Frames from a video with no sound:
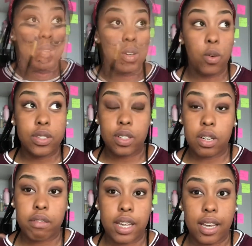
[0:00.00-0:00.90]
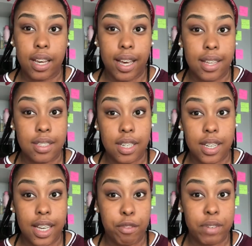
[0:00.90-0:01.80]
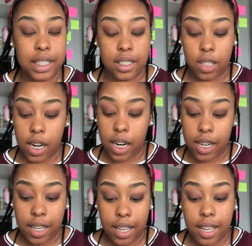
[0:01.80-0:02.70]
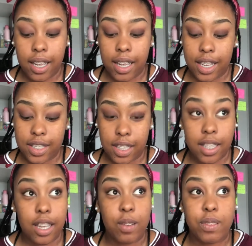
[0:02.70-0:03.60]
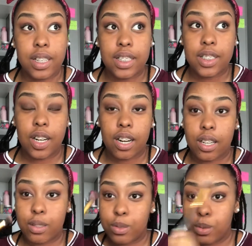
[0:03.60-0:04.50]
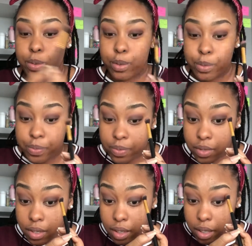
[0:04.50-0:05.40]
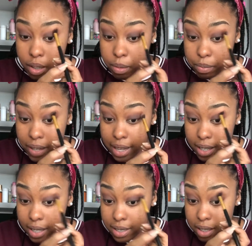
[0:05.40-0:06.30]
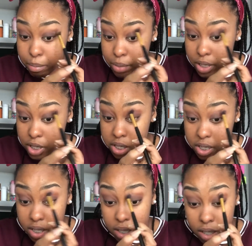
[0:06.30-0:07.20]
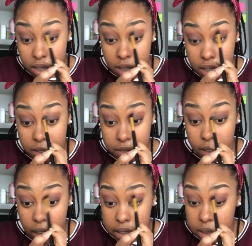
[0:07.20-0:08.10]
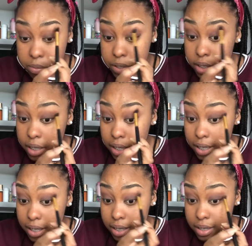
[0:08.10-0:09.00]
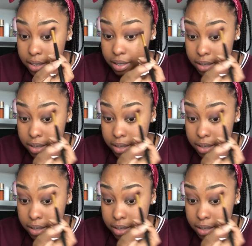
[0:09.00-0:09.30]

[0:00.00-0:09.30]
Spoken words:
Oh, it's gonna rain, guys. It's gonna get really dark. It's gonna get really dark. Ooh, that is a British autumn for you guys.